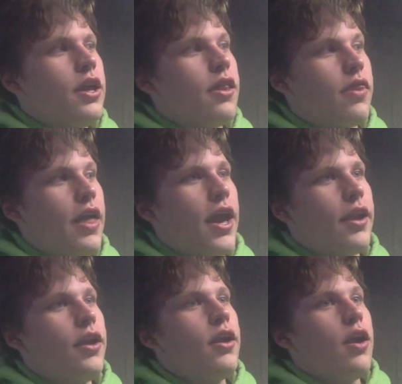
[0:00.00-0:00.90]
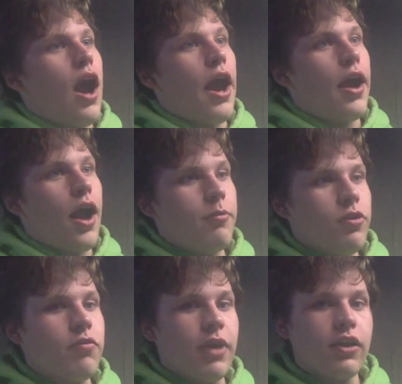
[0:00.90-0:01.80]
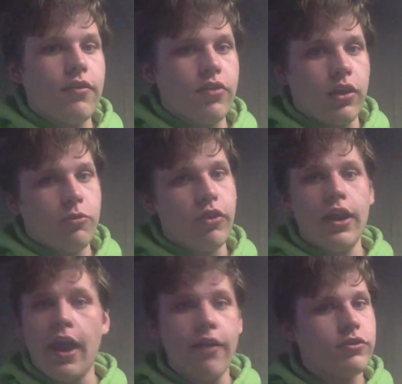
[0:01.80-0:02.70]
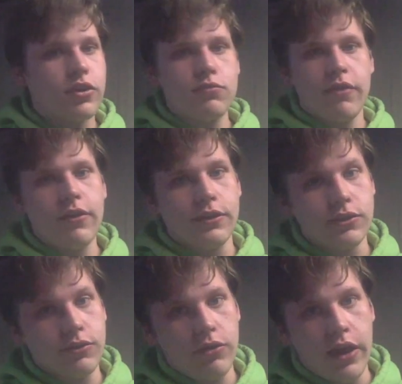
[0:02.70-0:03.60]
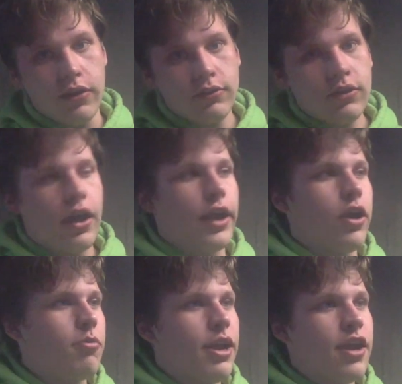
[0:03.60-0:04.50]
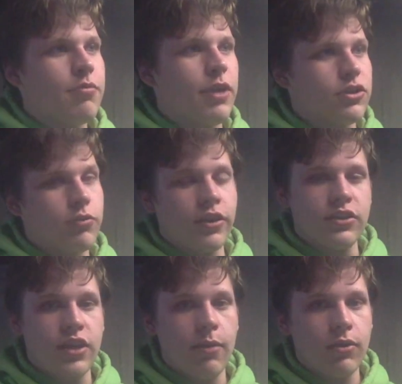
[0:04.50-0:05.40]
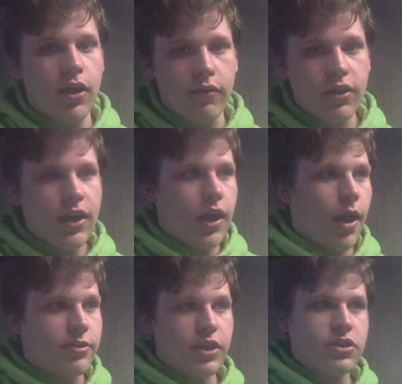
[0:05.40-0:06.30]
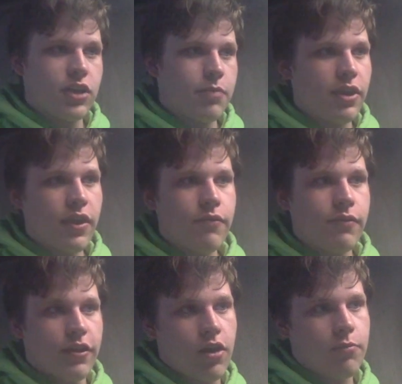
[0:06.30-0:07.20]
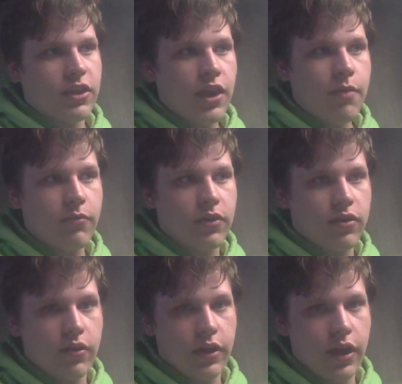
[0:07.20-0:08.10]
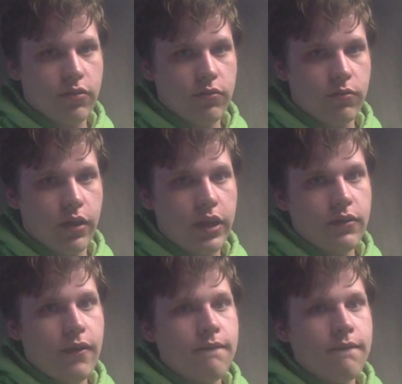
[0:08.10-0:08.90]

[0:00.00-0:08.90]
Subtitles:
Then I'm using my gloves on them. Great. I haven't touched my face. Great. I go to my next patient wearing the same gloves. I'm touching up on their face, helping them with tear gas, right?